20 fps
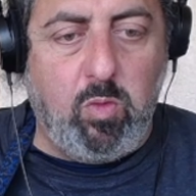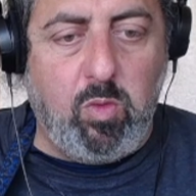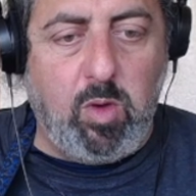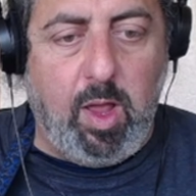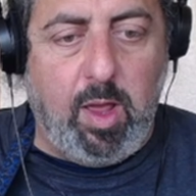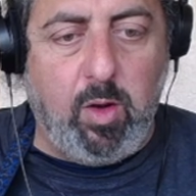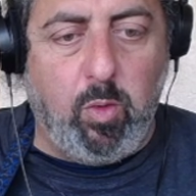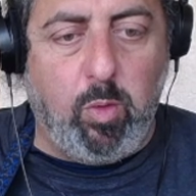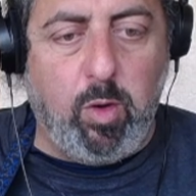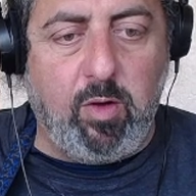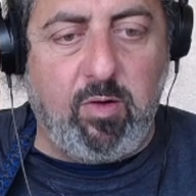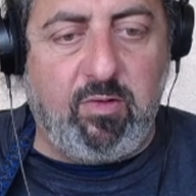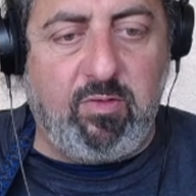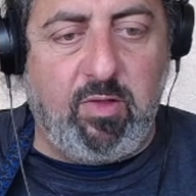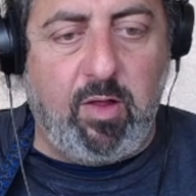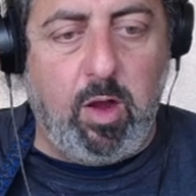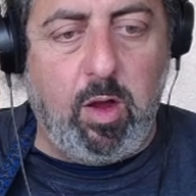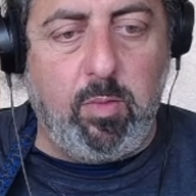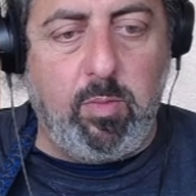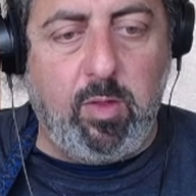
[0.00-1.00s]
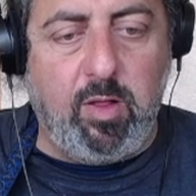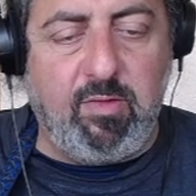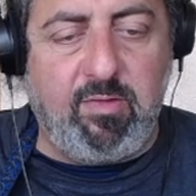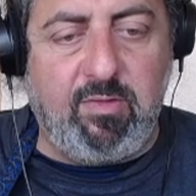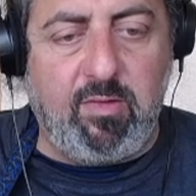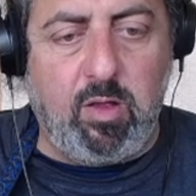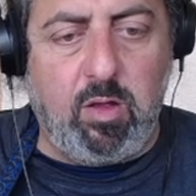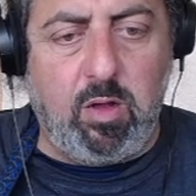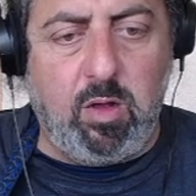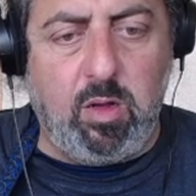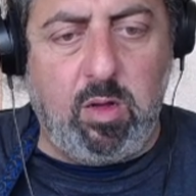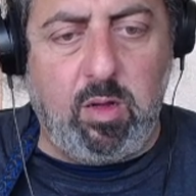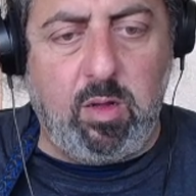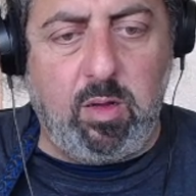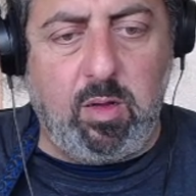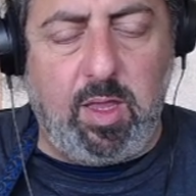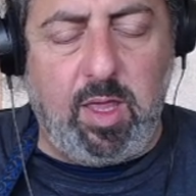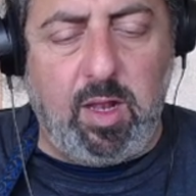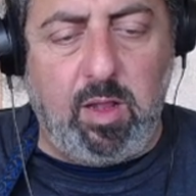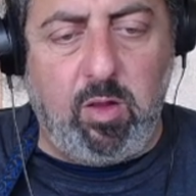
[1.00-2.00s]
Kind of works there. Let's get
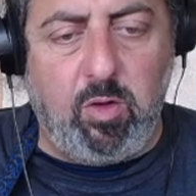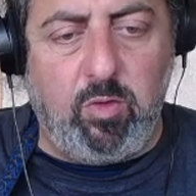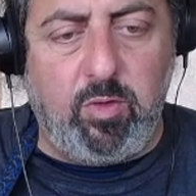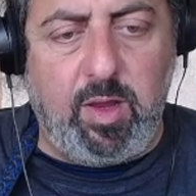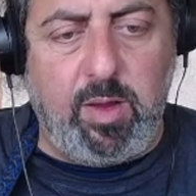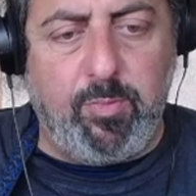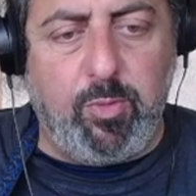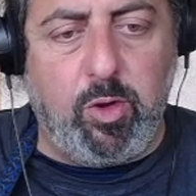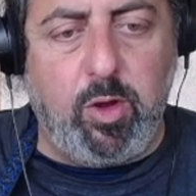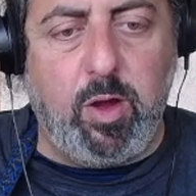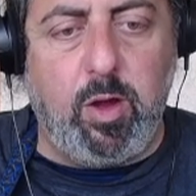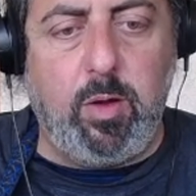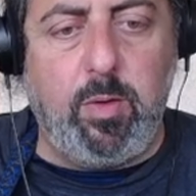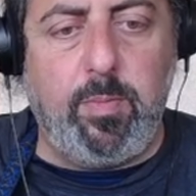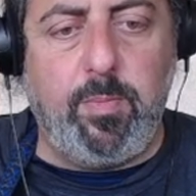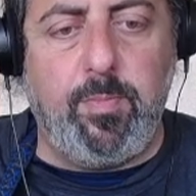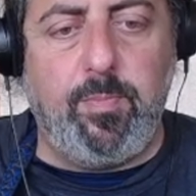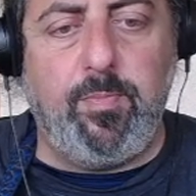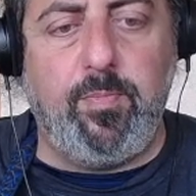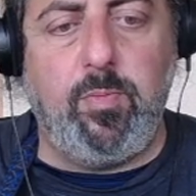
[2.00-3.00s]
a little deeper here.